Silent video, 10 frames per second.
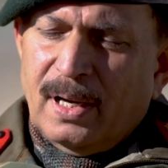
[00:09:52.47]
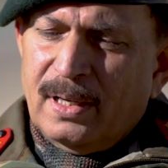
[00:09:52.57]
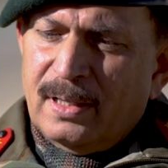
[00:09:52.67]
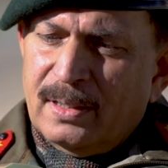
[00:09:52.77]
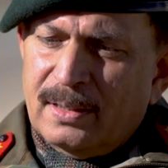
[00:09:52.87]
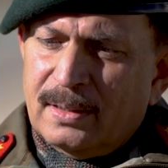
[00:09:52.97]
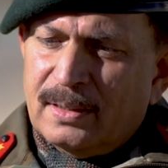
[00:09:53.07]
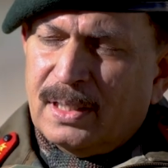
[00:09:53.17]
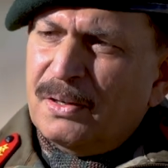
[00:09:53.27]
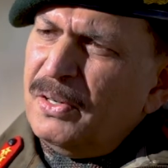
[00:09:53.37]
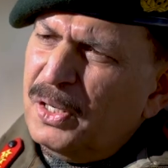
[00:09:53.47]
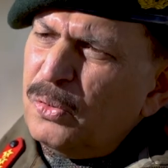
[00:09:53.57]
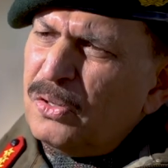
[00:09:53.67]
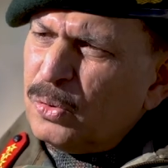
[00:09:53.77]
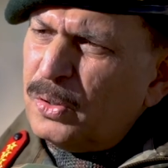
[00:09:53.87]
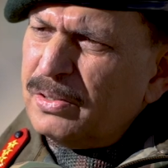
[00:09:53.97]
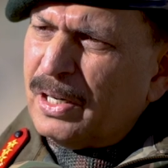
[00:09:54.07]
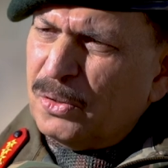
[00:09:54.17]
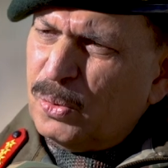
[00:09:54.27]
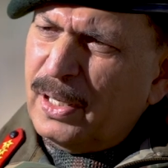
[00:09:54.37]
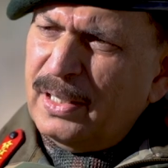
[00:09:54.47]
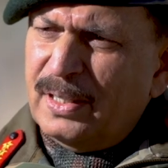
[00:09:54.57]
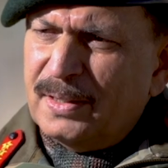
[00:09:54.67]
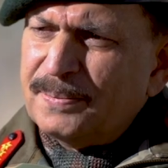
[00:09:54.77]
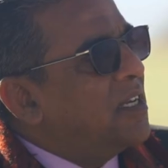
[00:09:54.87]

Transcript: and uh, and we need to restore the status quo ante.